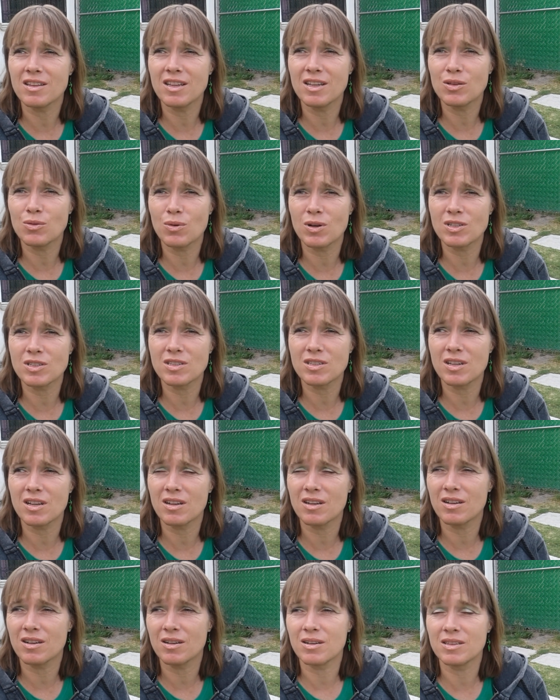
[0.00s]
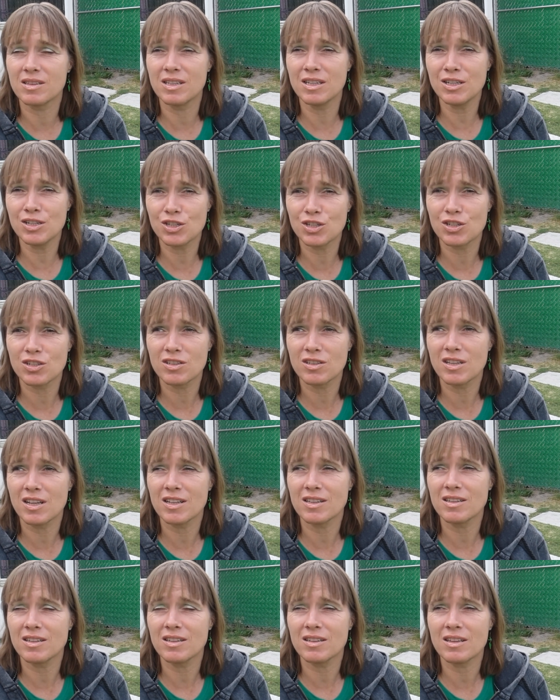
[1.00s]
It was a dish
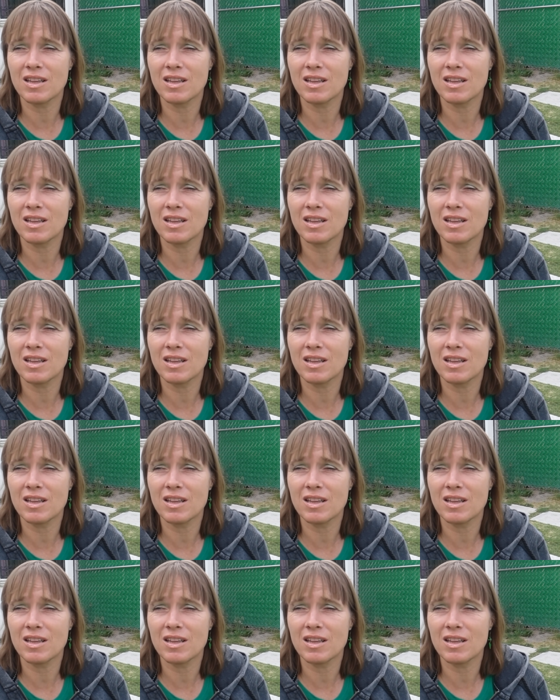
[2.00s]
that